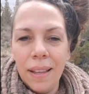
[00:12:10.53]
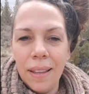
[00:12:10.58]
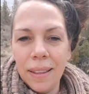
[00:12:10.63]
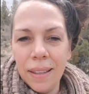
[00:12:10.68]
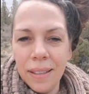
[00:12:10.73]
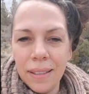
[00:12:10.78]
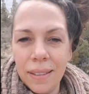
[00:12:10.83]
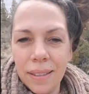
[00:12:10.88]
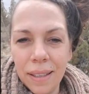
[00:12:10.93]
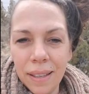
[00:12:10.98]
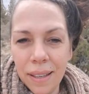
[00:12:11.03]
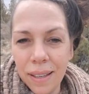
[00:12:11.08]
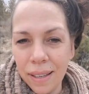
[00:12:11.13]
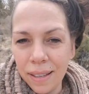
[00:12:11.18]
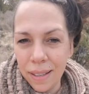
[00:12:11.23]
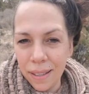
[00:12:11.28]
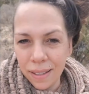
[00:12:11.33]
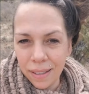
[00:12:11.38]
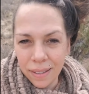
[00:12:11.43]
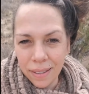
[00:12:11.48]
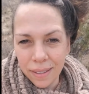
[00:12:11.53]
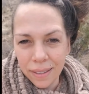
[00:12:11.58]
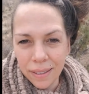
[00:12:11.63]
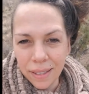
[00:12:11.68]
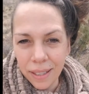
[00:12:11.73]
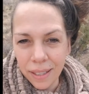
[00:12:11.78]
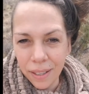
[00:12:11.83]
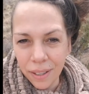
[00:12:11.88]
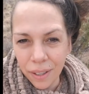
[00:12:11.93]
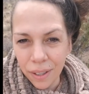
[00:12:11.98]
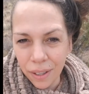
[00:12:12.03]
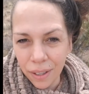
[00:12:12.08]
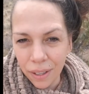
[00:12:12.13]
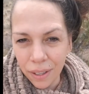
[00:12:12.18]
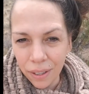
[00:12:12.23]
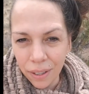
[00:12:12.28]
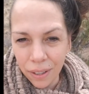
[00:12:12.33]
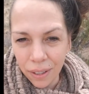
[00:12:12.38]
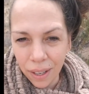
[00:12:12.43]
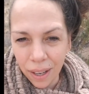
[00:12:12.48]
This is City
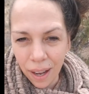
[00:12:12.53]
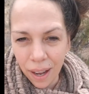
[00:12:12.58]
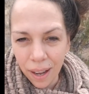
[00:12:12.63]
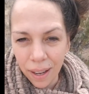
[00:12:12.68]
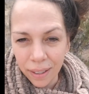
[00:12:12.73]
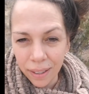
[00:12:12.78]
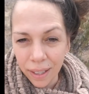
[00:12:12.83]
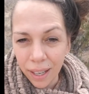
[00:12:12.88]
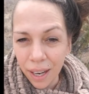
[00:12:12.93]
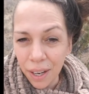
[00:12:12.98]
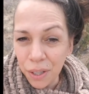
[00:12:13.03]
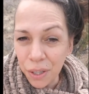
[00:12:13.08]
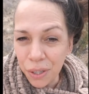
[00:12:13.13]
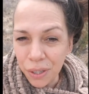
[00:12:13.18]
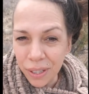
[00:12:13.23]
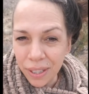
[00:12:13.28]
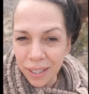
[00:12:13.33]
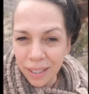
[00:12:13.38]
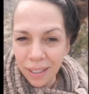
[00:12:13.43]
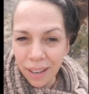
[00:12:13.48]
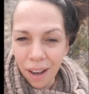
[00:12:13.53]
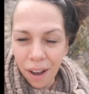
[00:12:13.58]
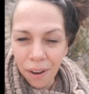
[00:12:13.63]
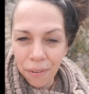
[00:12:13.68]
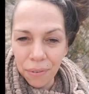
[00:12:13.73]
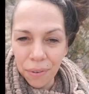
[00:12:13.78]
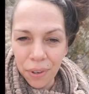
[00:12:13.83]
Girl Gone Country Off